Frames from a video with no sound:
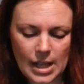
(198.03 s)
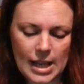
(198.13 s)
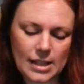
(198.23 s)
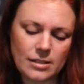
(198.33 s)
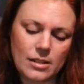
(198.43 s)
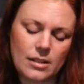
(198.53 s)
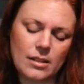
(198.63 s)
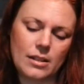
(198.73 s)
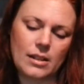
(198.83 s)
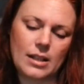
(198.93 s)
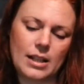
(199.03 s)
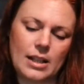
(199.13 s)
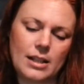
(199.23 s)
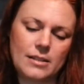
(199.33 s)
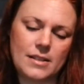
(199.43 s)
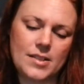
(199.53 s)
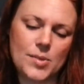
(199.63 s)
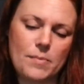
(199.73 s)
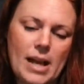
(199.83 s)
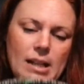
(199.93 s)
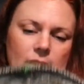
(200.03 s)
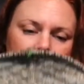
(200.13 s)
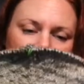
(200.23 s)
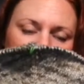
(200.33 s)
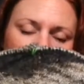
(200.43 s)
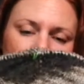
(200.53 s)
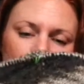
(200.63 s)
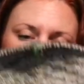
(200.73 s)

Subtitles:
And it is Madeline Tosh,